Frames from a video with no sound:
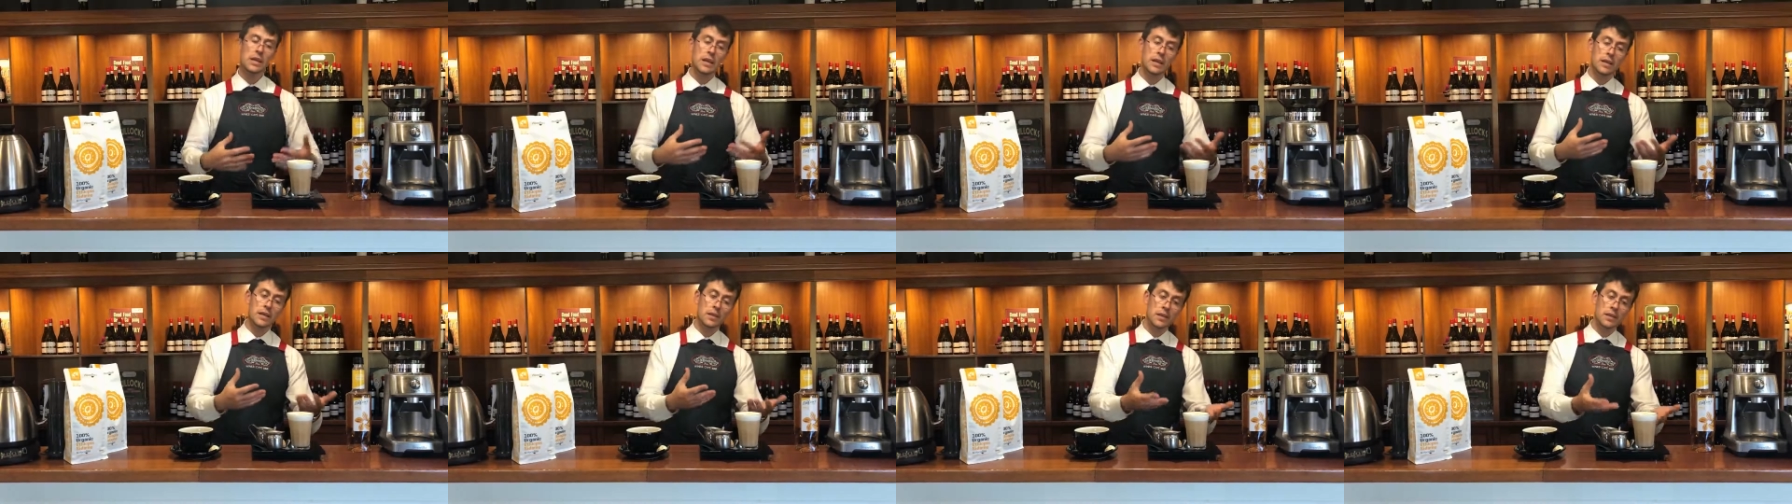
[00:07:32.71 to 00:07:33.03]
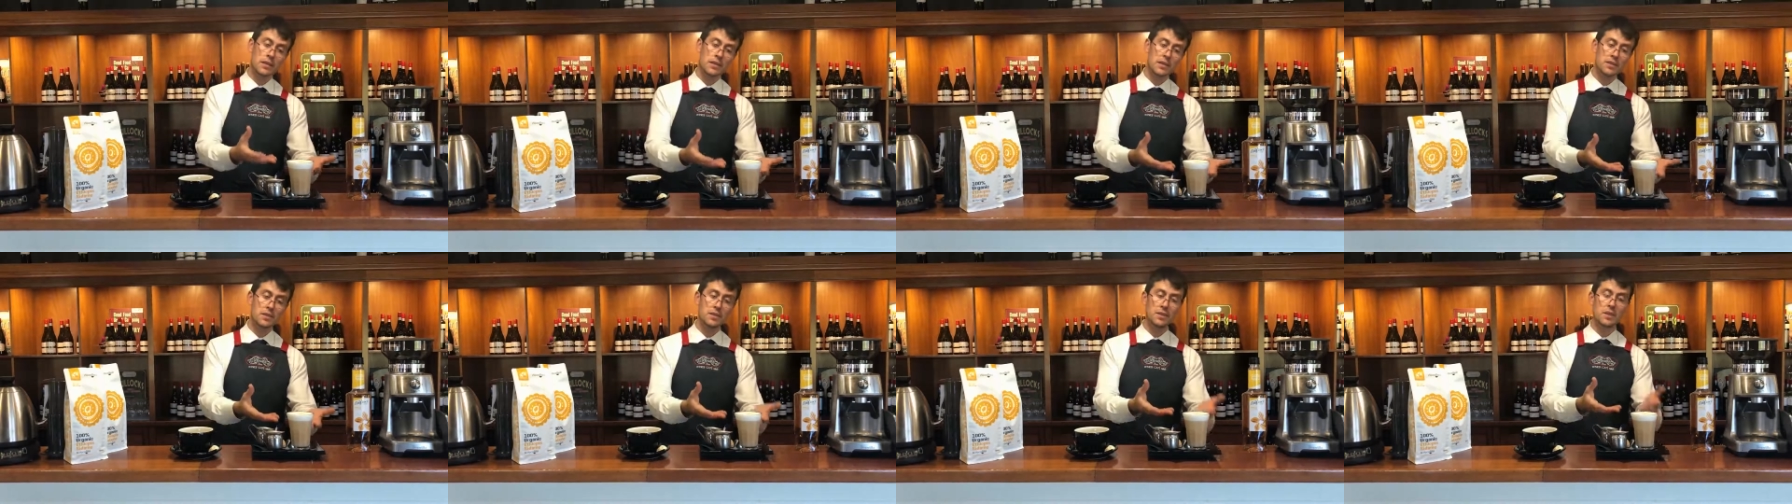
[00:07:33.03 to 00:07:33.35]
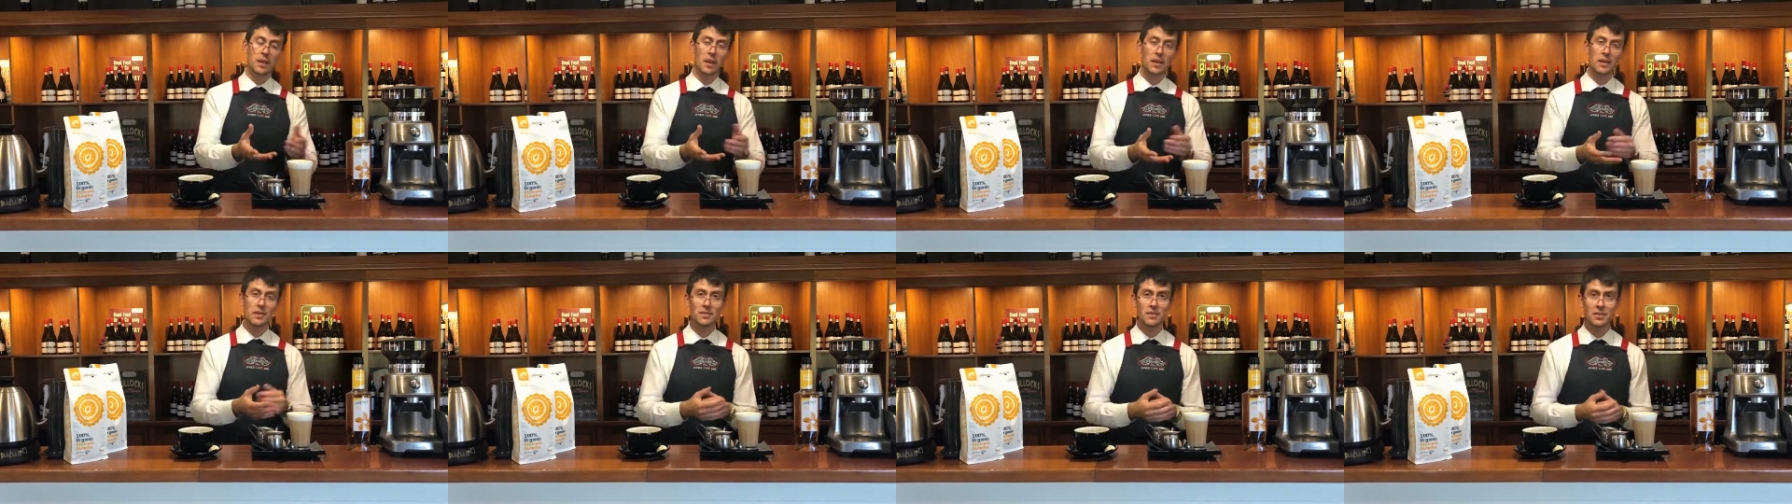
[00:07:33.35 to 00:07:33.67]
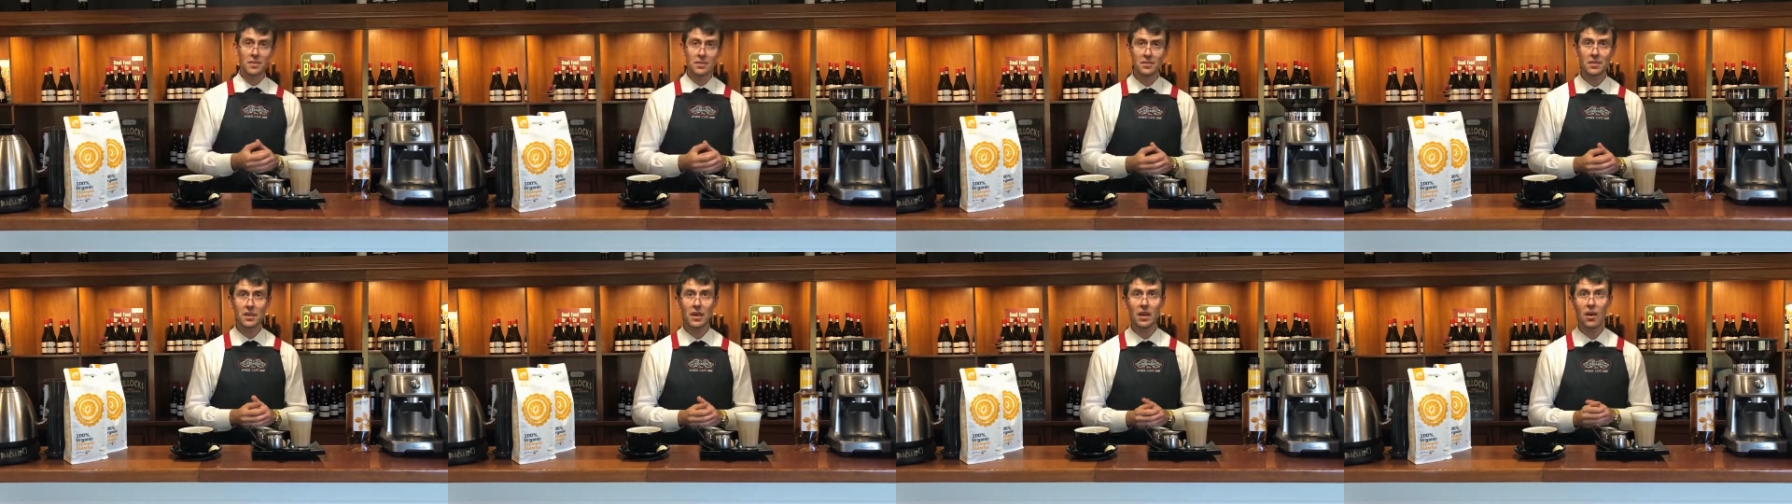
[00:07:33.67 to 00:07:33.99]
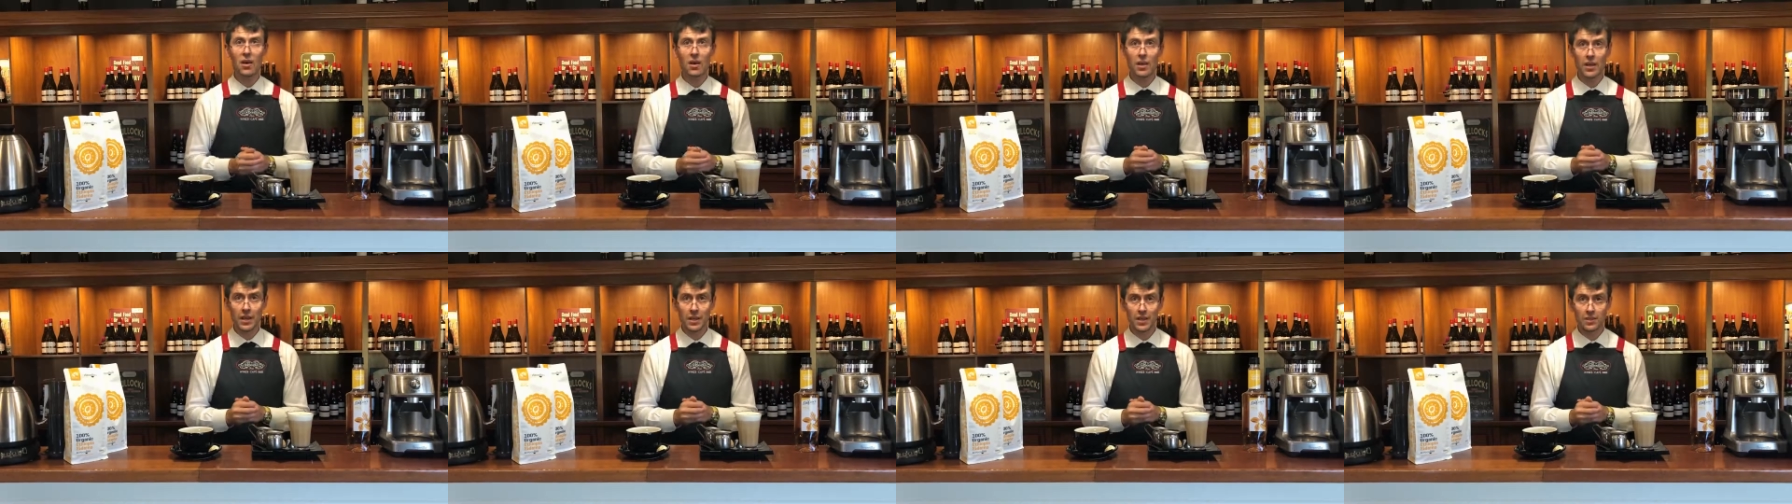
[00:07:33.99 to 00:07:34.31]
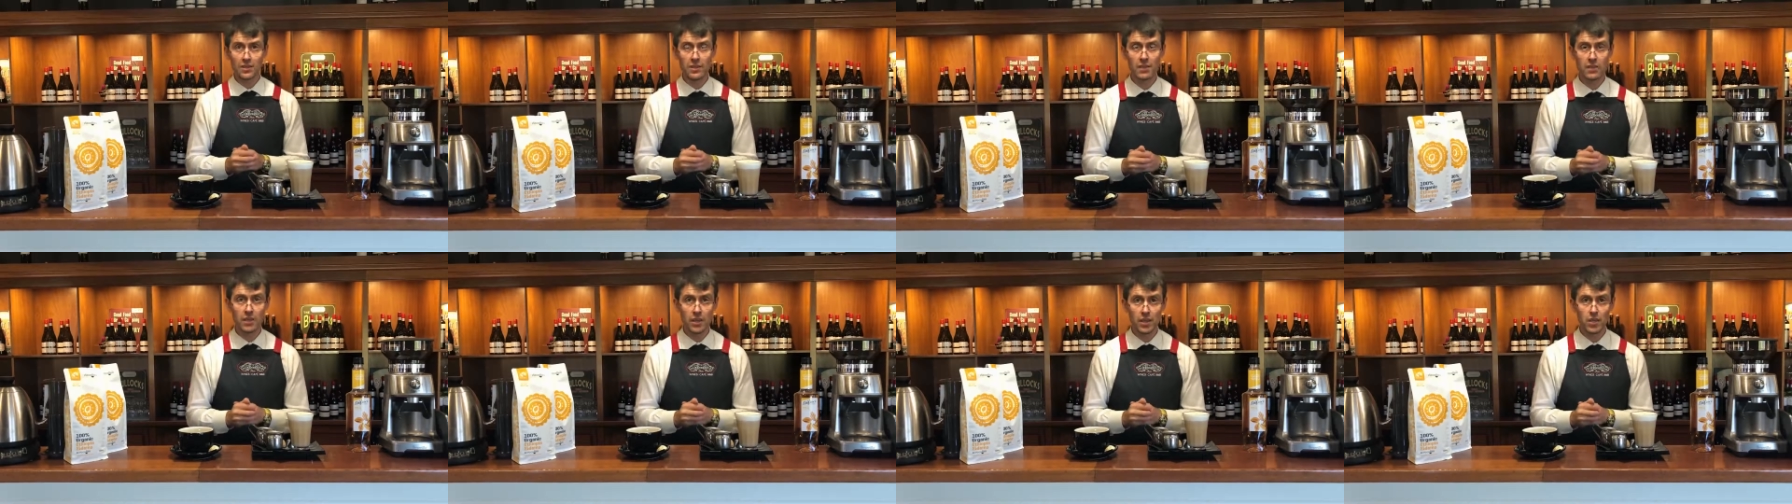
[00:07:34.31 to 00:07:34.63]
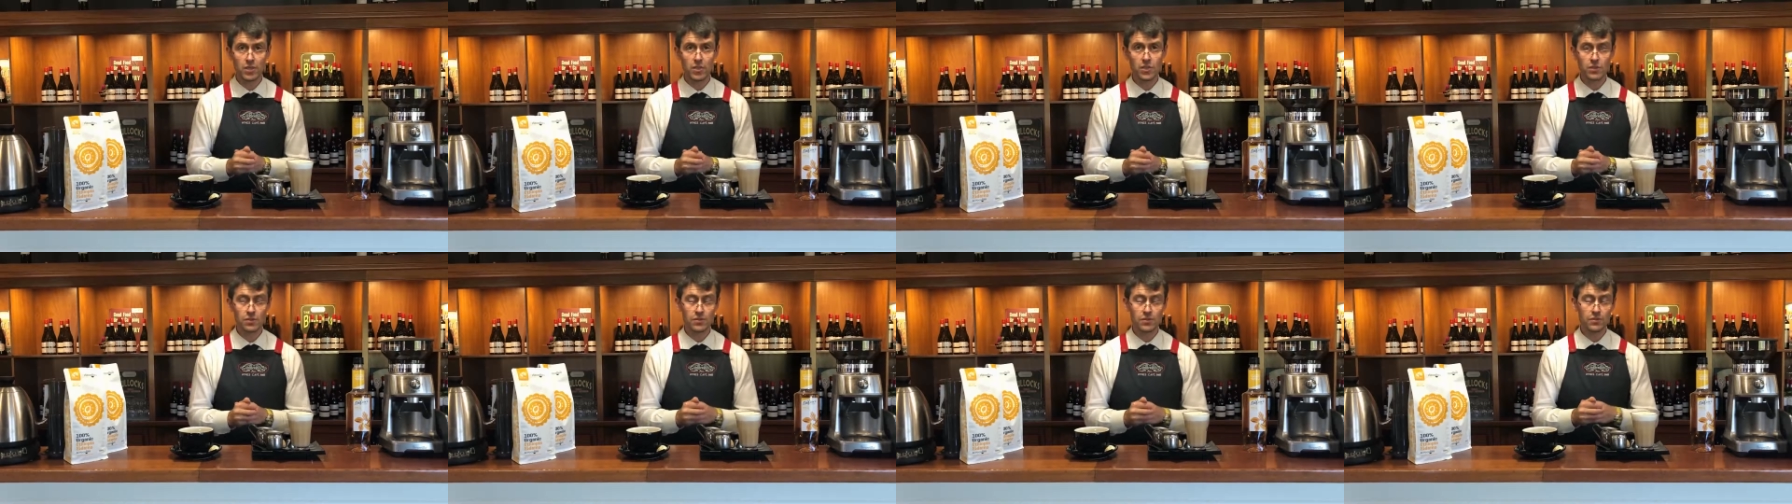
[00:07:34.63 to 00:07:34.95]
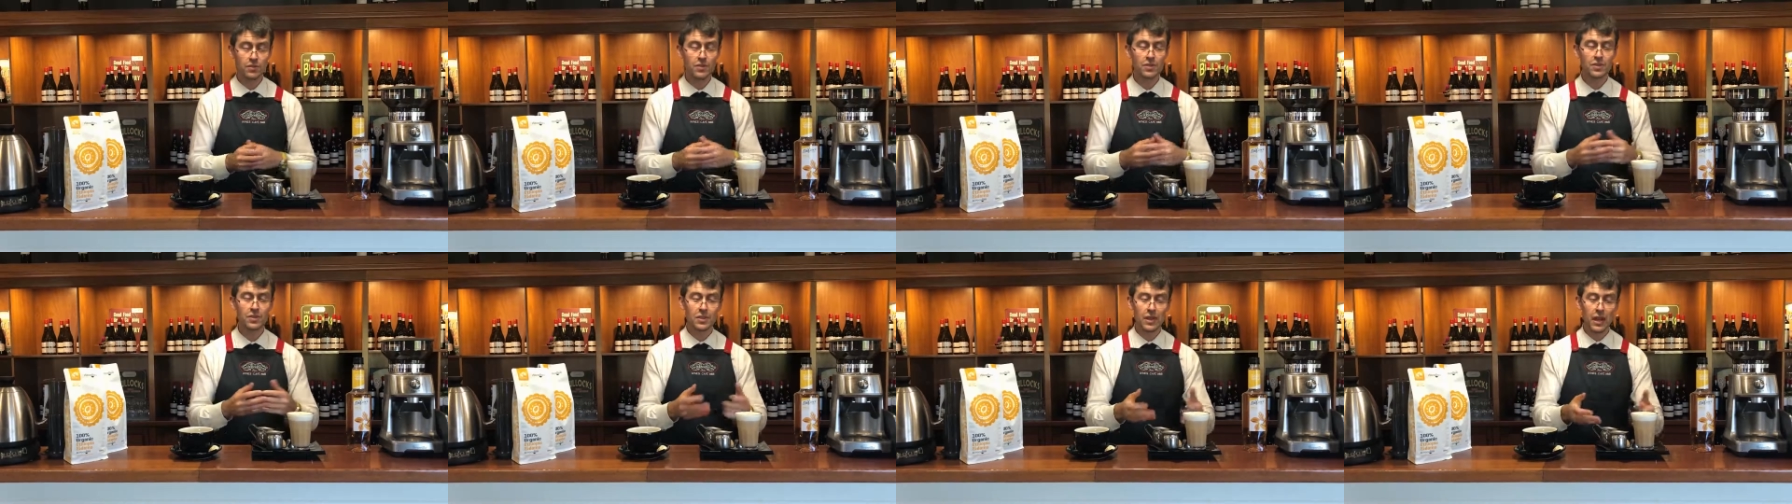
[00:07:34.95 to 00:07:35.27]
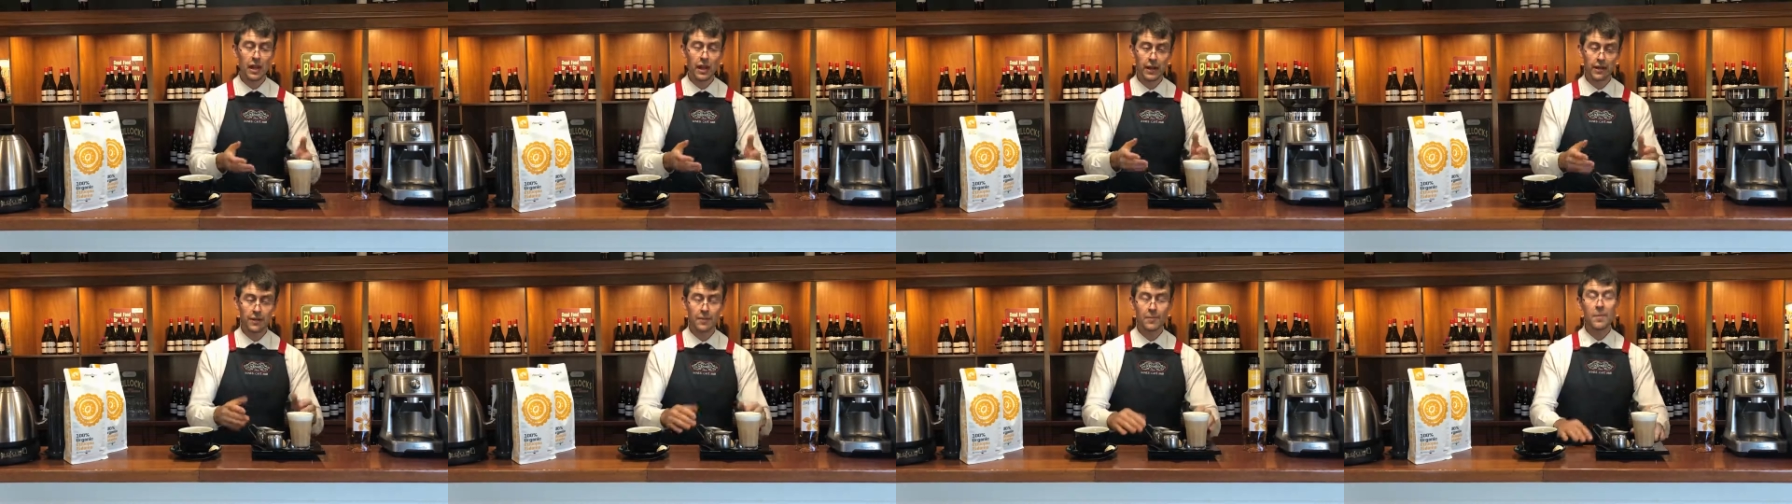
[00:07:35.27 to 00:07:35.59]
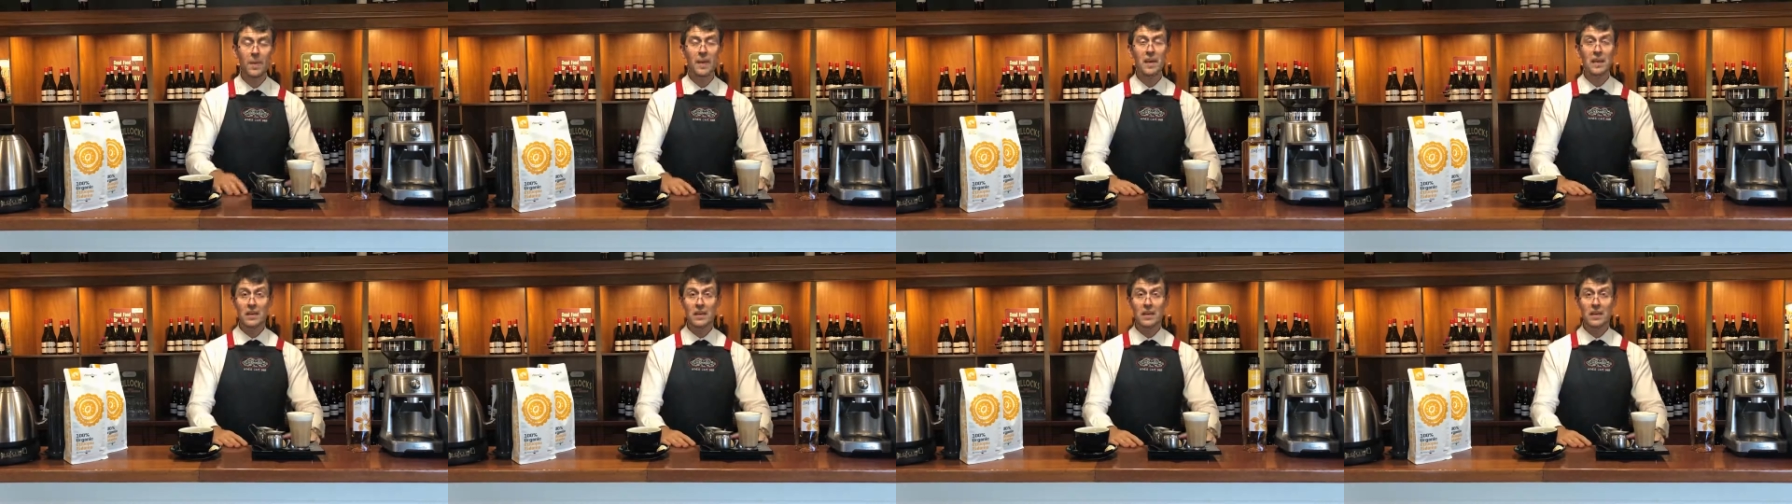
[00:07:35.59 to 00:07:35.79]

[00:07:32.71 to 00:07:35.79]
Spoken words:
and in this case is on an international style.